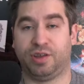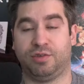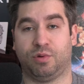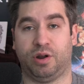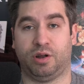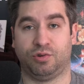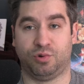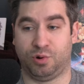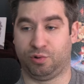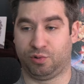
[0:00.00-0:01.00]
thing he's running on
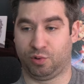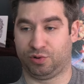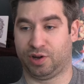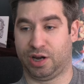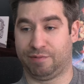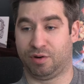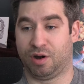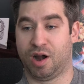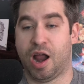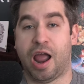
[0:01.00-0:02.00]
Trudeau is the worst guy
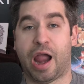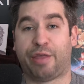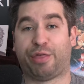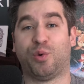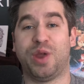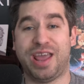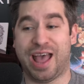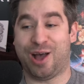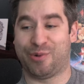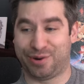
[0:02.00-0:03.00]
ever. Three
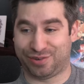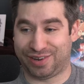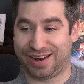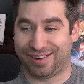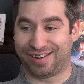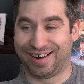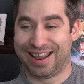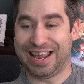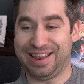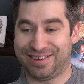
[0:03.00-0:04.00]
hours later,
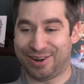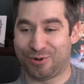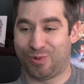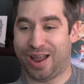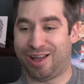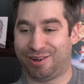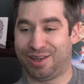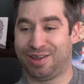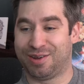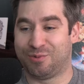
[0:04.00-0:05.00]
he's at a
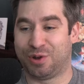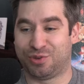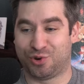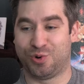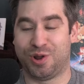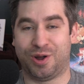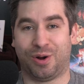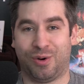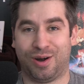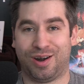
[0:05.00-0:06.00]
rally with
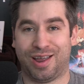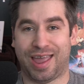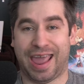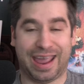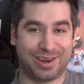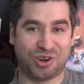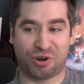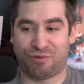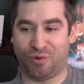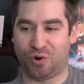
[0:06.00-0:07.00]
Trudeau and
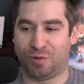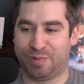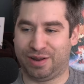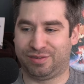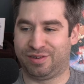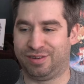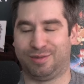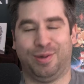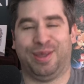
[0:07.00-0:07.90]
Doug Ford basically,